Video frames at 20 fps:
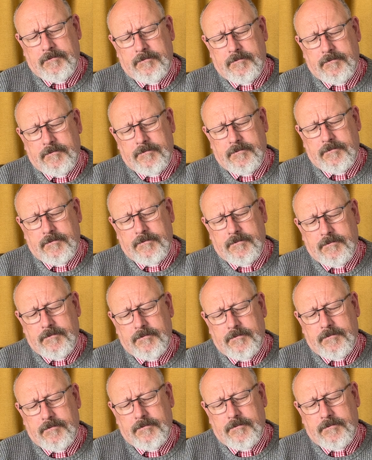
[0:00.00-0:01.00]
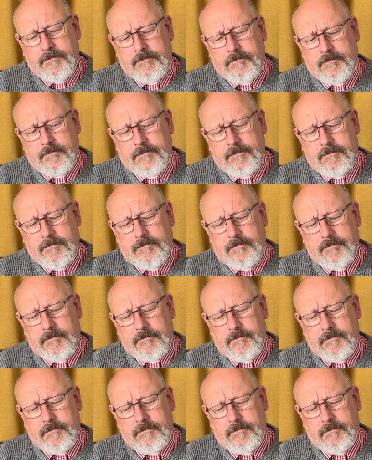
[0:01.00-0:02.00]

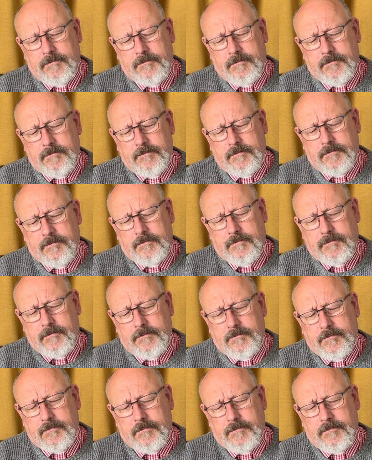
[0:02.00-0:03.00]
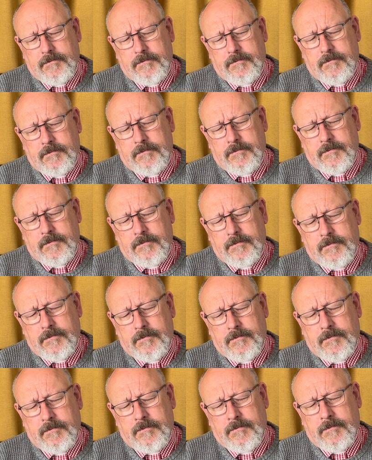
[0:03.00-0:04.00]

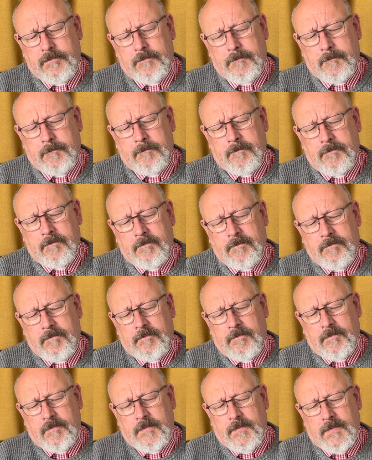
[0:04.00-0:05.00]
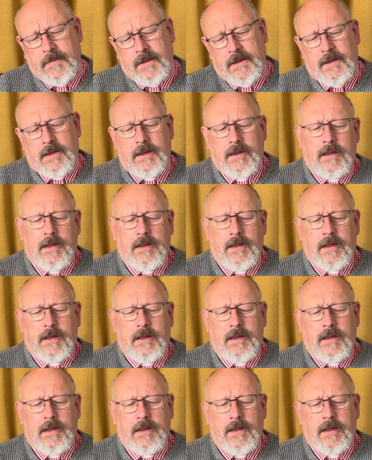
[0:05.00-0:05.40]
No one is speaking in this clip.